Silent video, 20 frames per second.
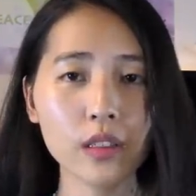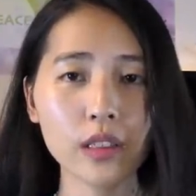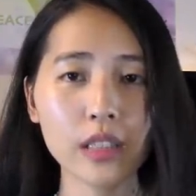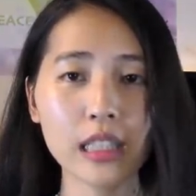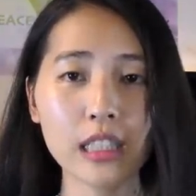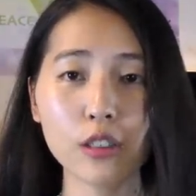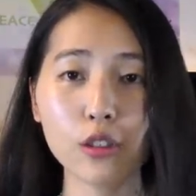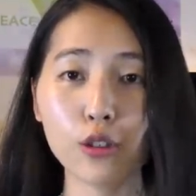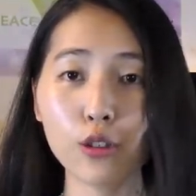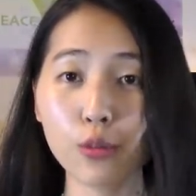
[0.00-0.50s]

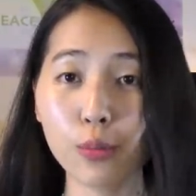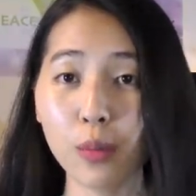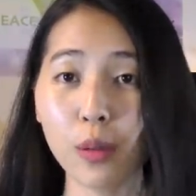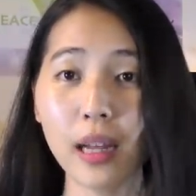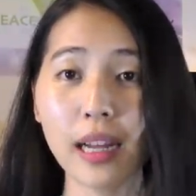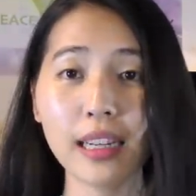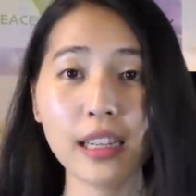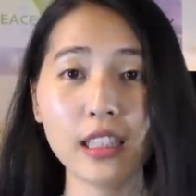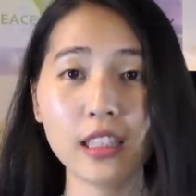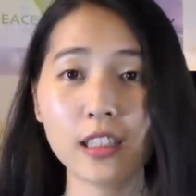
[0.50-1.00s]
These two
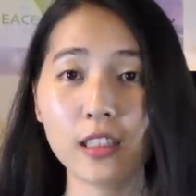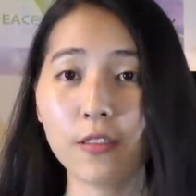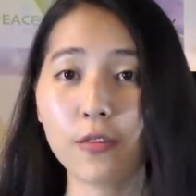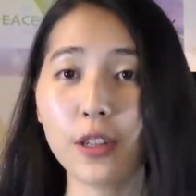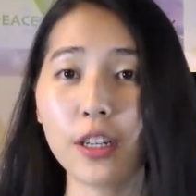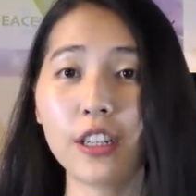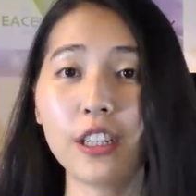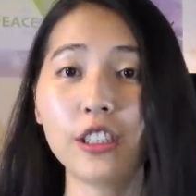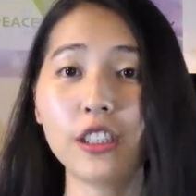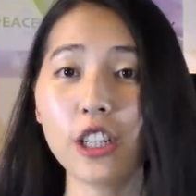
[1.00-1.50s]
planets are
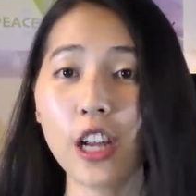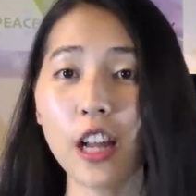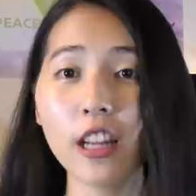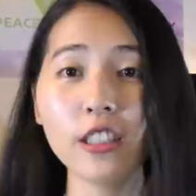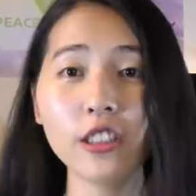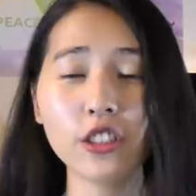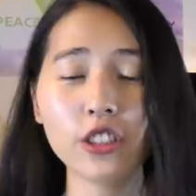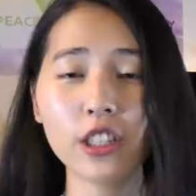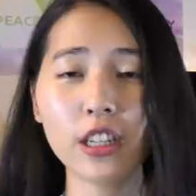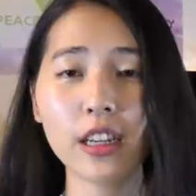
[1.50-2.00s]
very
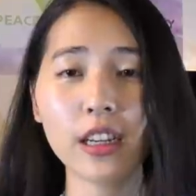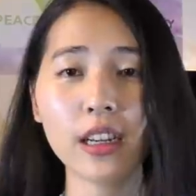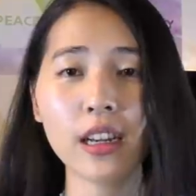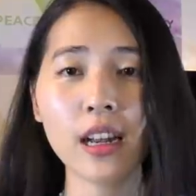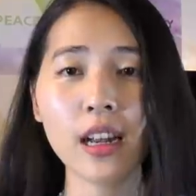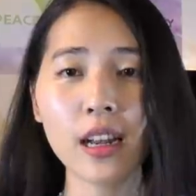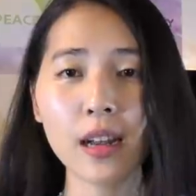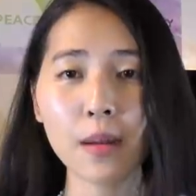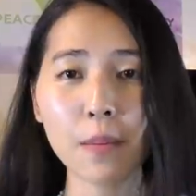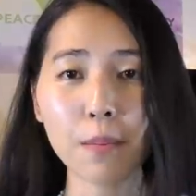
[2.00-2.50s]
challenging
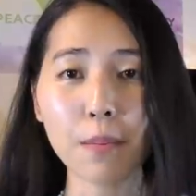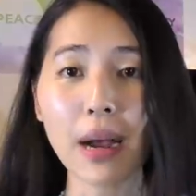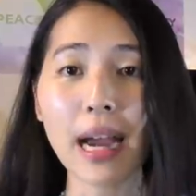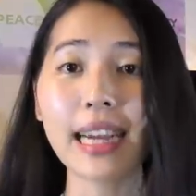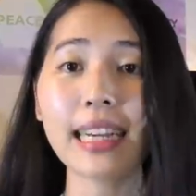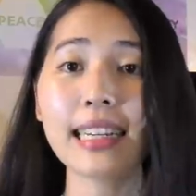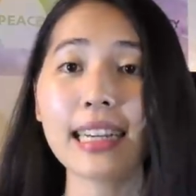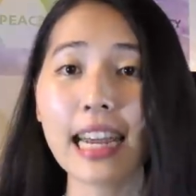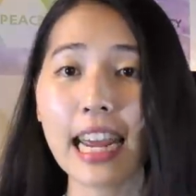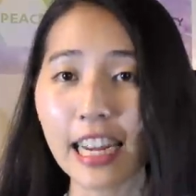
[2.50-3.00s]

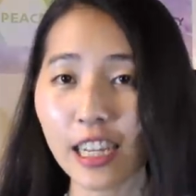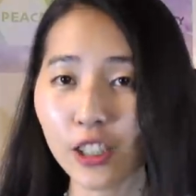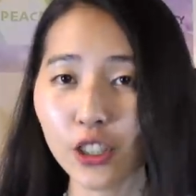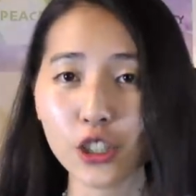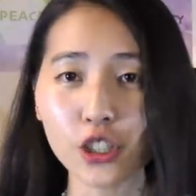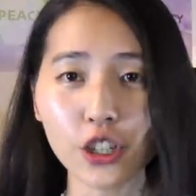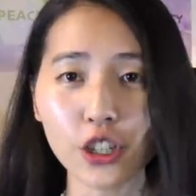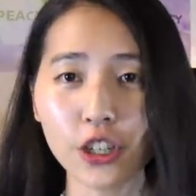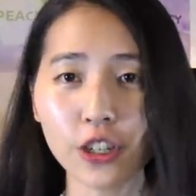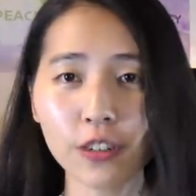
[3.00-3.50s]
by
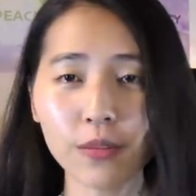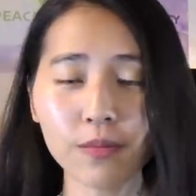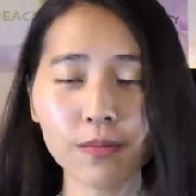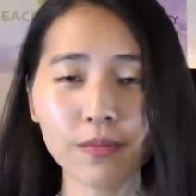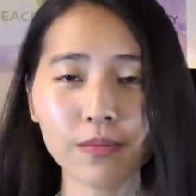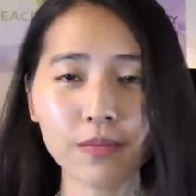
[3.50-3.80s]
nature